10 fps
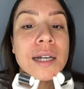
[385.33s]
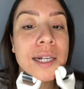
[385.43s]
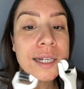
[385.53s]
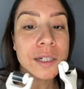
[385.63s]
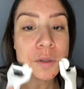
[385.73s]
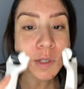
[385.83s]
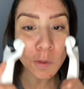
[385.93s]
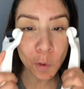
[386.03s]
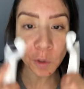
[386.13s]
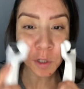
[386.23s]
And I can always
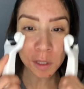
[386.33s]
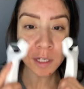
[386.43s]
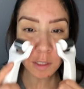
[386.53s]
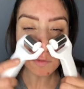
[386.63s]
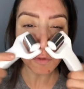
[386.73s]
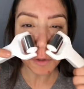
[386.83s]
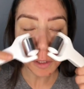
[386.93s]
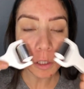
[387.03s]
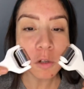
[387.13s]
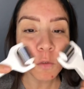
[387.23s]
order these for
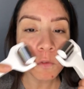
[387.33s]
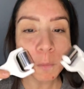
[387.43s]
you from